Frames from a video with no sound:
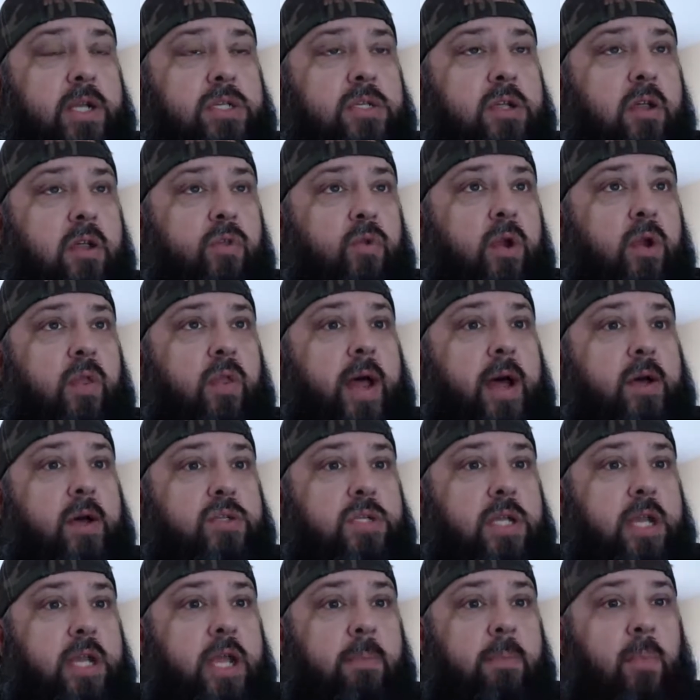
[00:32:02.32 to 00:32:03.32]
the
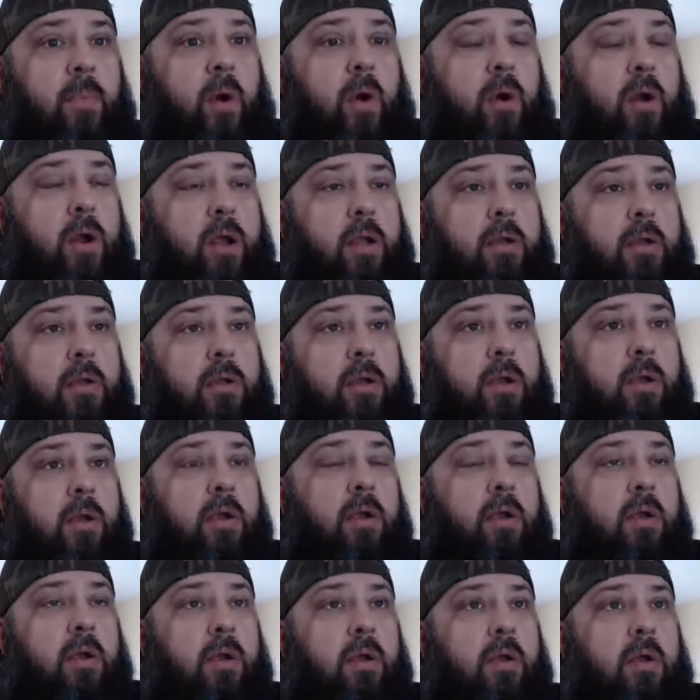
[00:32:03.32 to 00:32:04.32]
3,000 hit mark, and
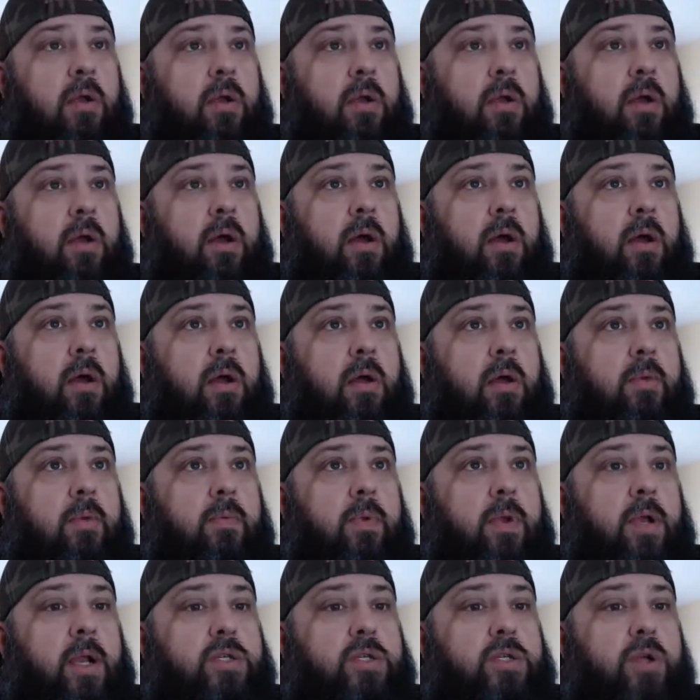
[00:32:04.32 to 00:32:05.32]

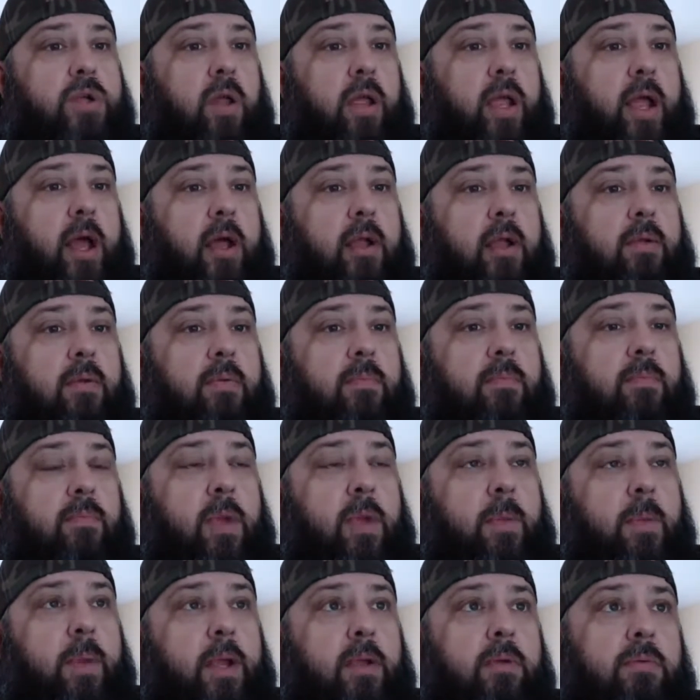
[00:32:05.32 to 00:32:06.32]
necessarily got
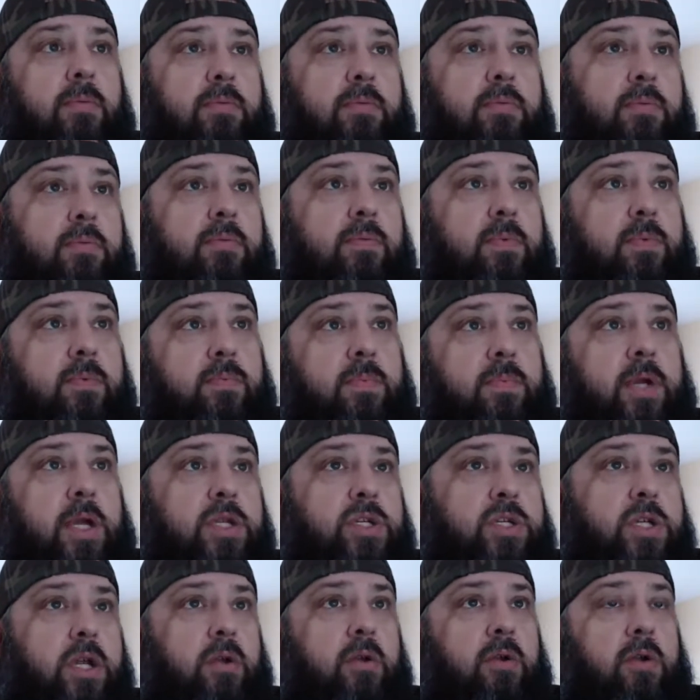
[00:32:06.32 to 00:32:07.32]
maybe
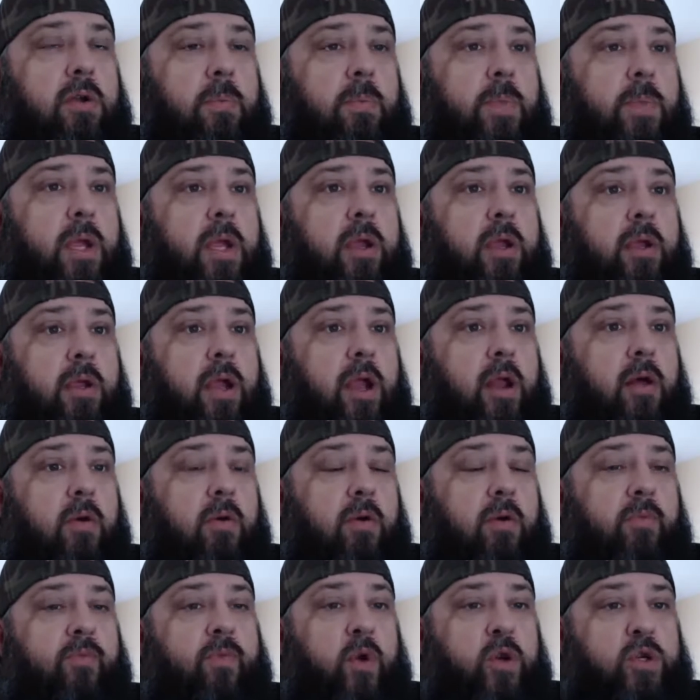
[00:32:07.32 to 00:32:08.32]
considered to be,
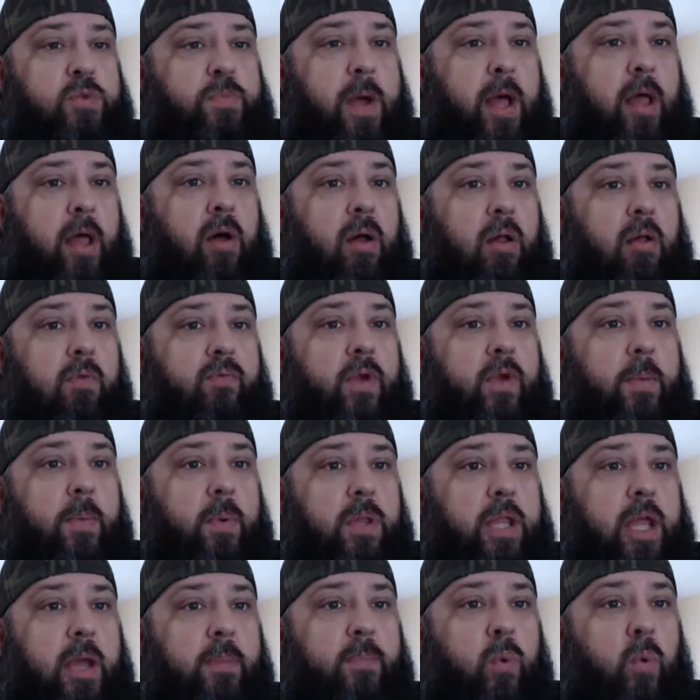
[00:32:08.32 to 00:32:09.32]
a first ballot Hall of Famer
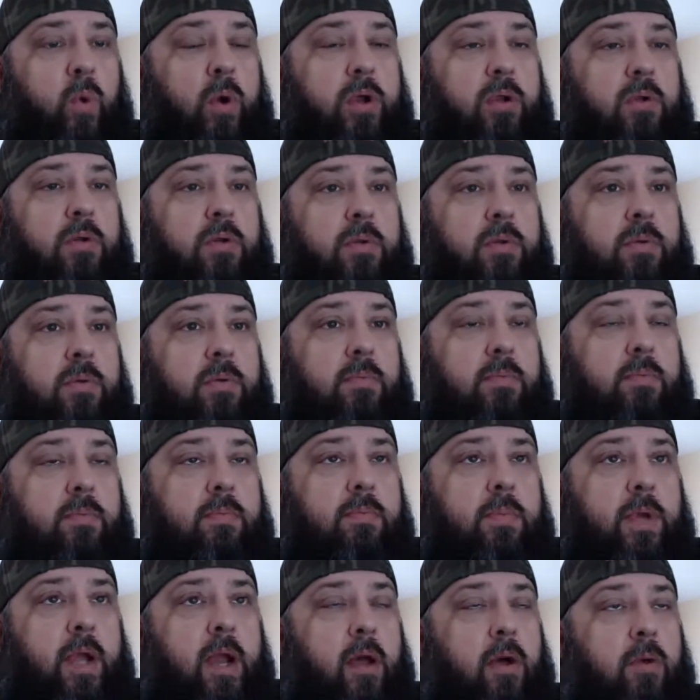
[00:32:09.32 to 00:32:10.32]
at that point.
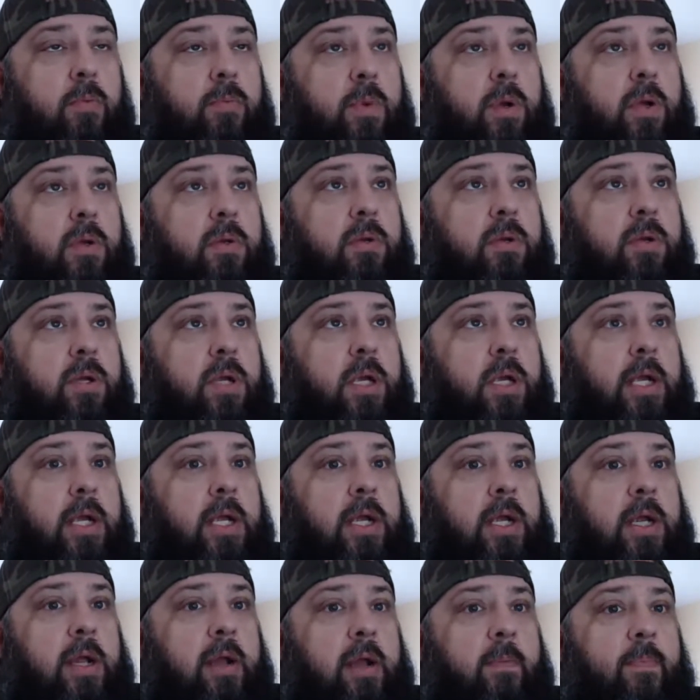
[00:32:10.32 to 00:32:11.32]
But
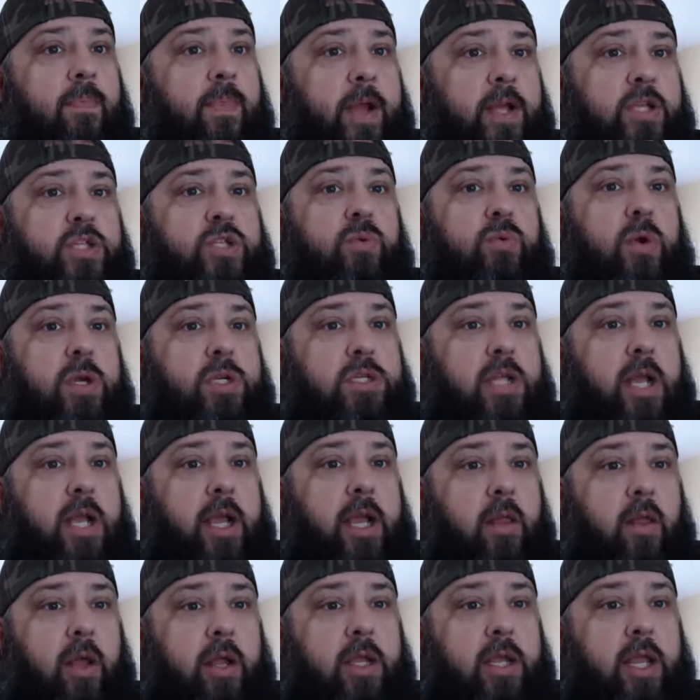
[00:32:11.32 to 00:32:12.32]
that's the reason I
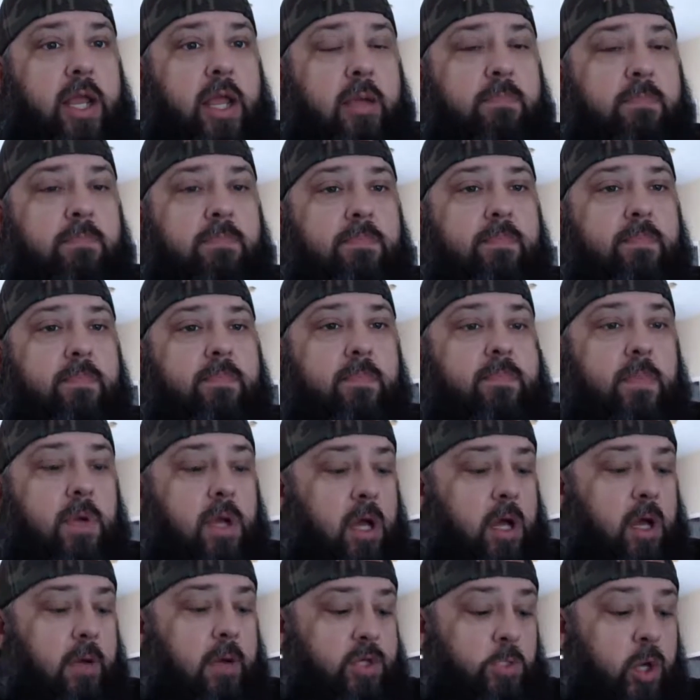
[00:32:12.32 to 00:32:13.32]
collected him,
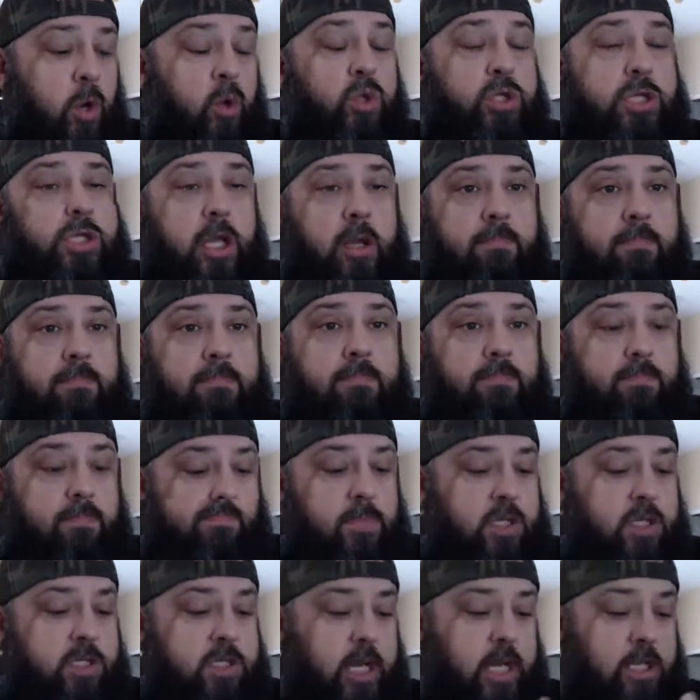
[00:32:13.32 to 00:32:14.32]
chose him.
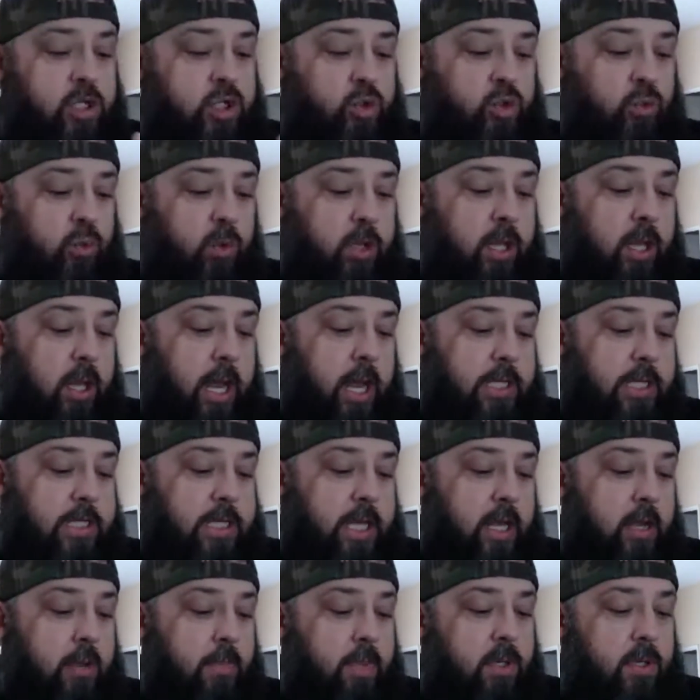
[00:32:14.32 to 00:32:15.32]
I just really liked
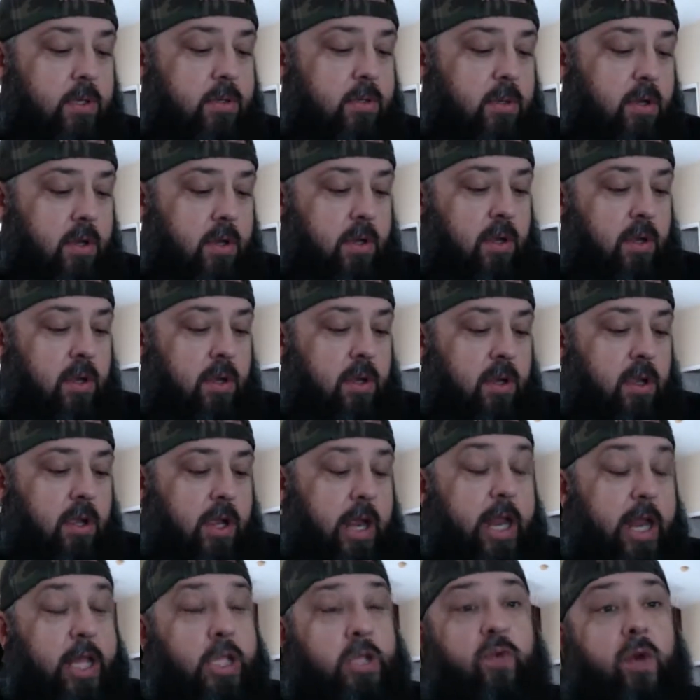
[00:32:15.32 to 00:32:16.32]
him, and
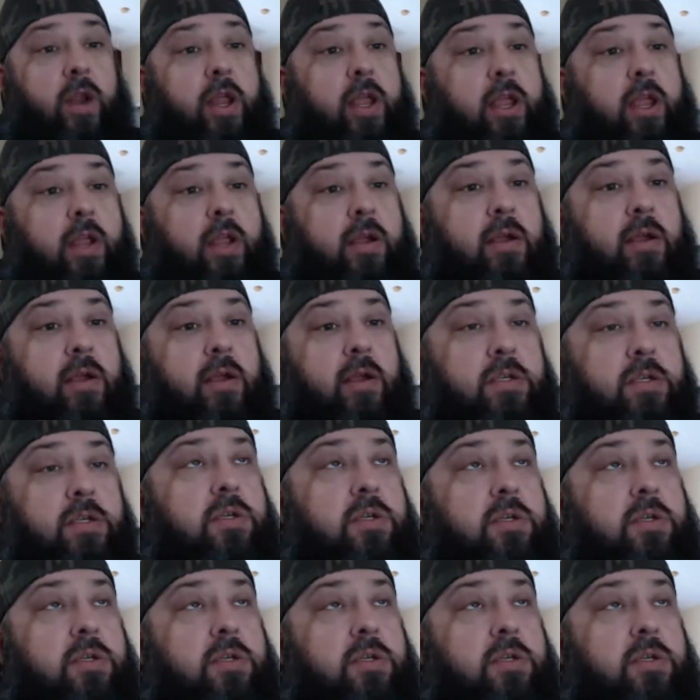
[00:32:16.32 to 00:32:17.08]
it's funny because,